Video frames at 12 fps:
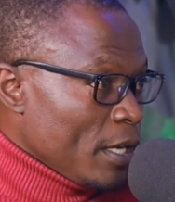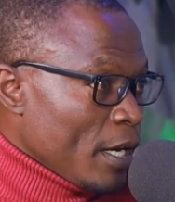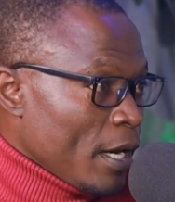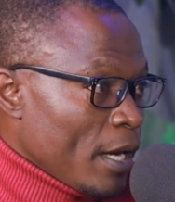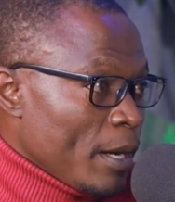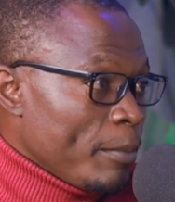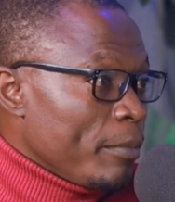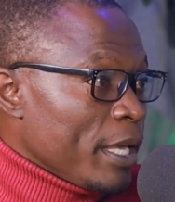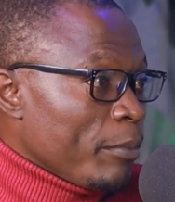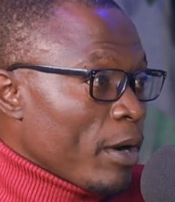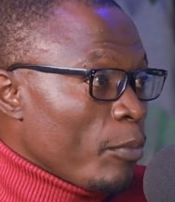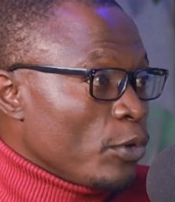
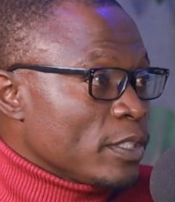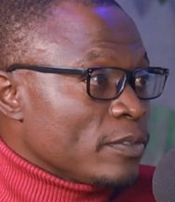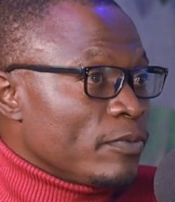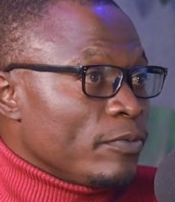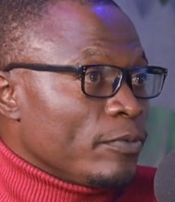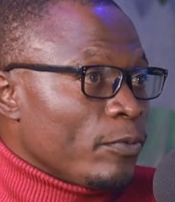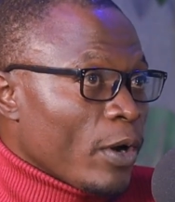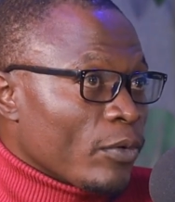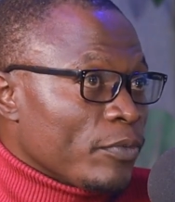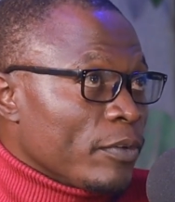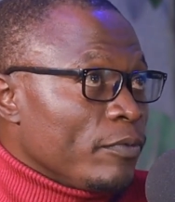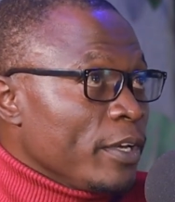mHub was one
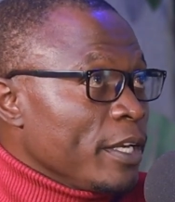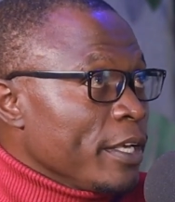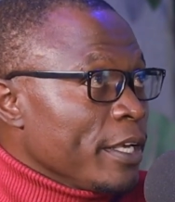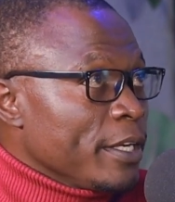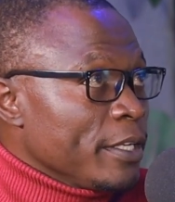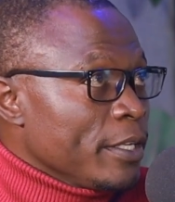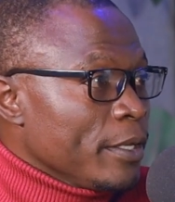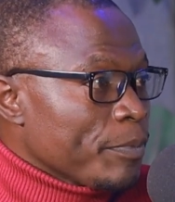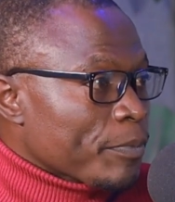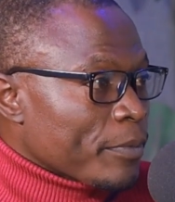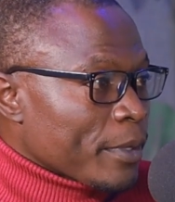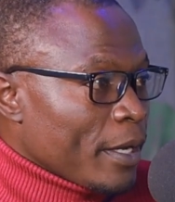of the very early
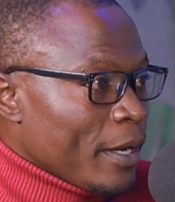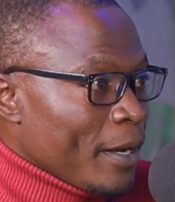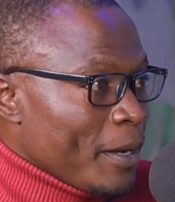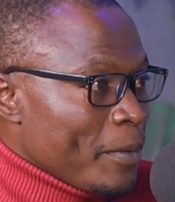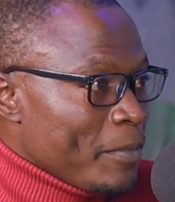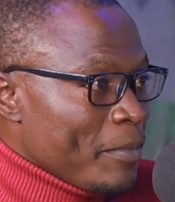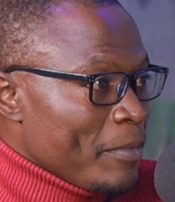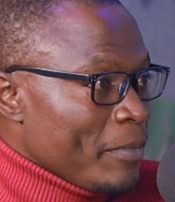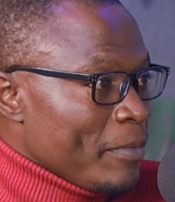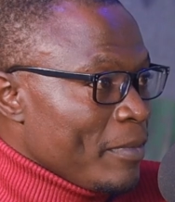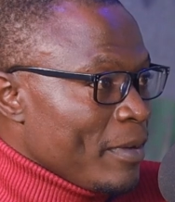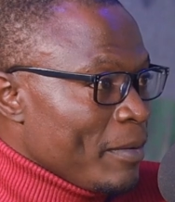
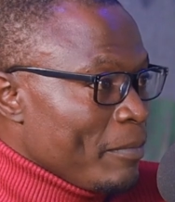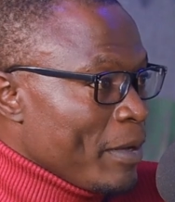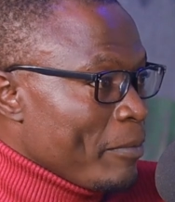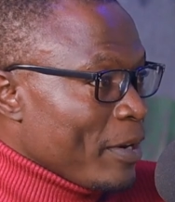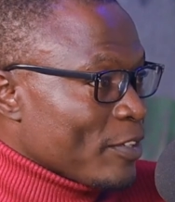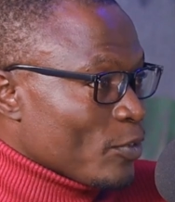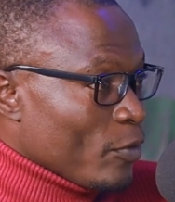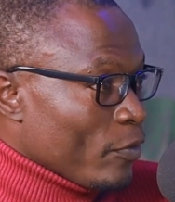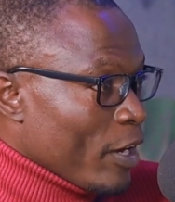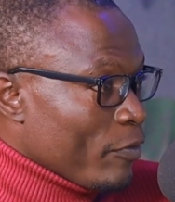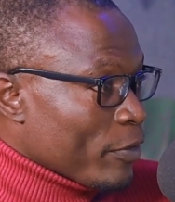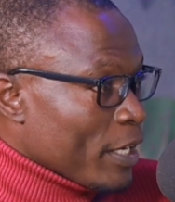members of
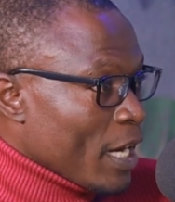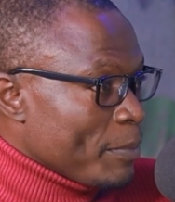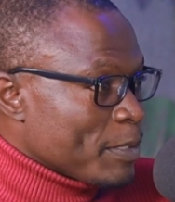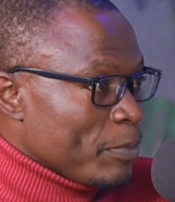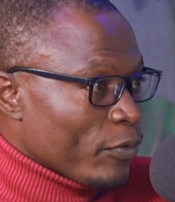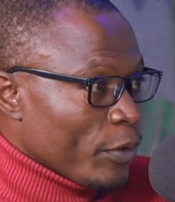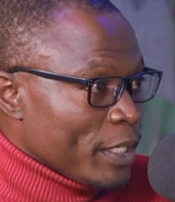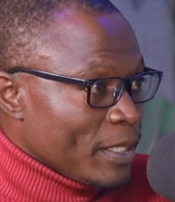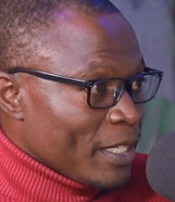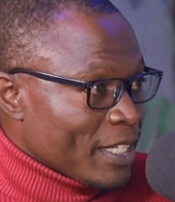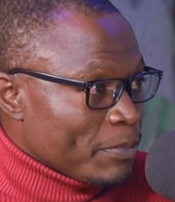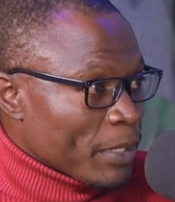AfriLabs before it
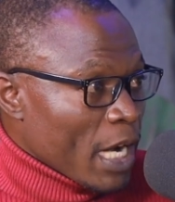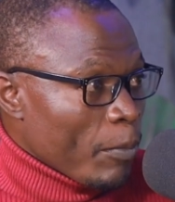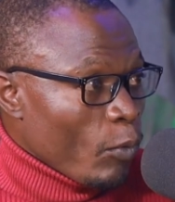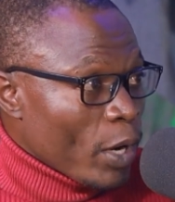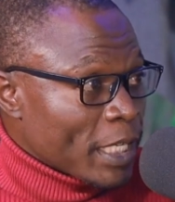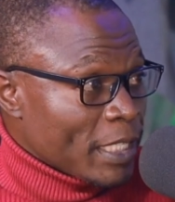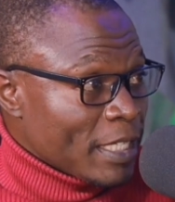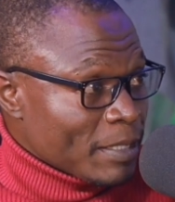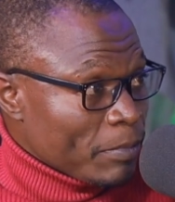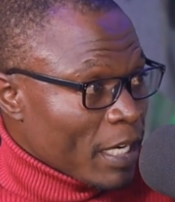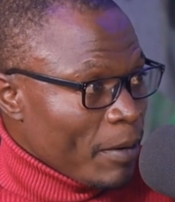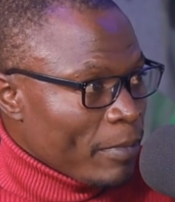has become what it
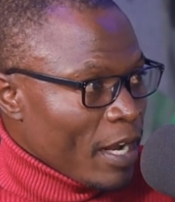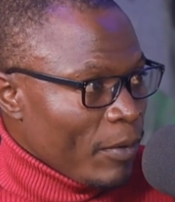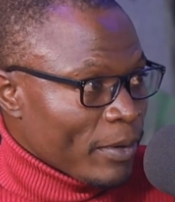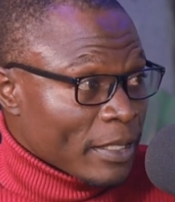has become now.